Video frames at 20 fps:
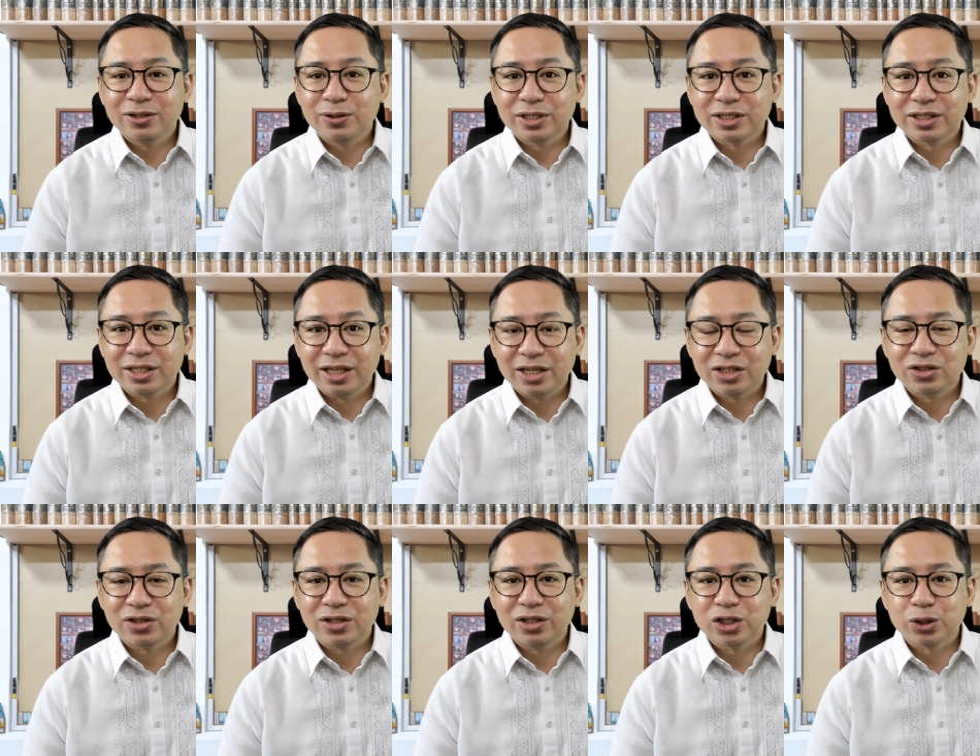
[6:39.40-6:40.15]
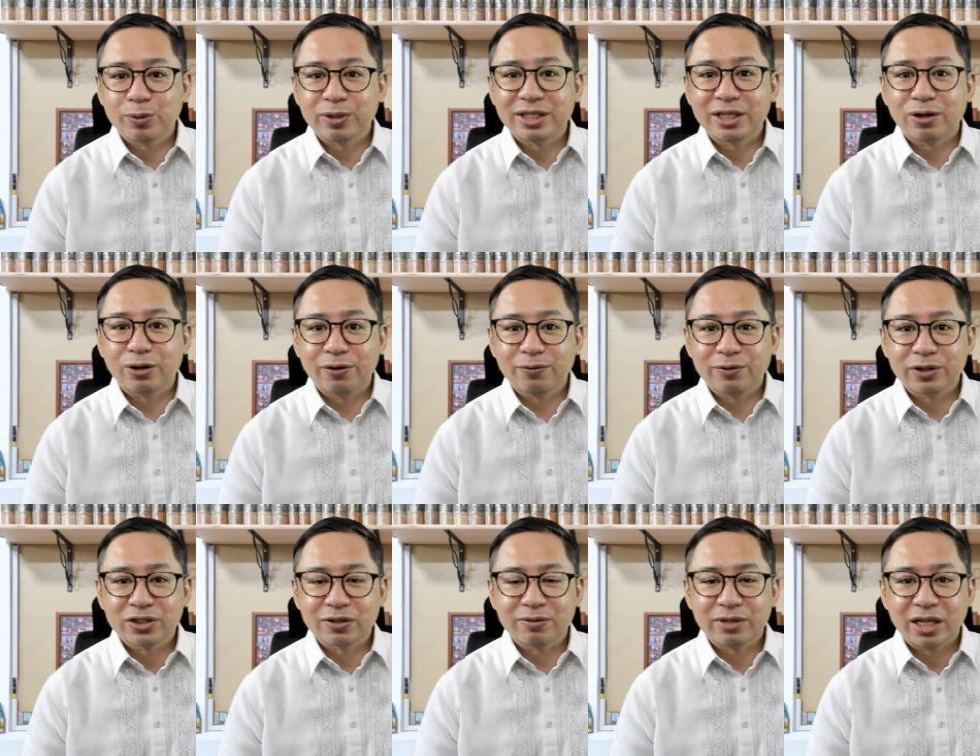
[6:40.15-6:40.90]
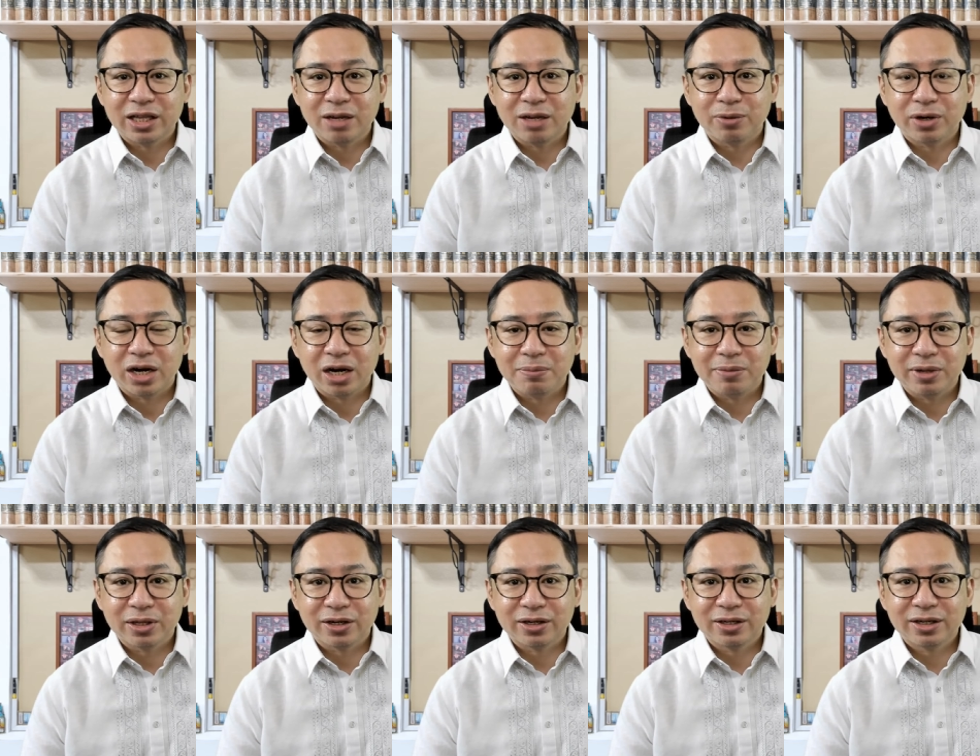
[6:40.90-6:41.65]
jurisdiction is with the Office of the Labor
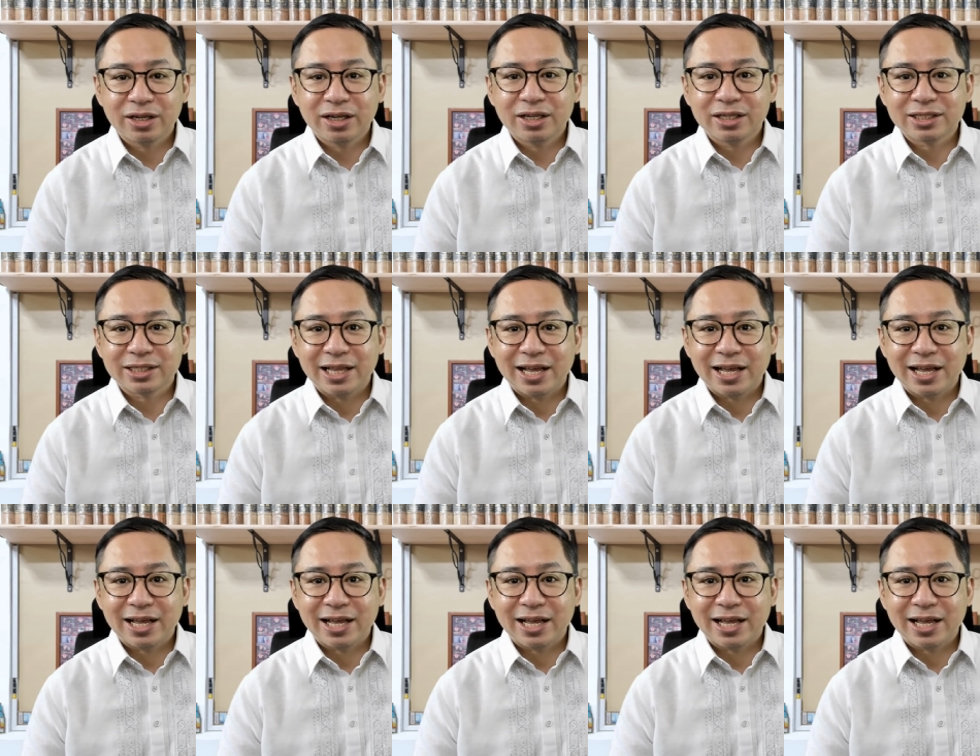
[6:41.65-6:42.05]
Arbiter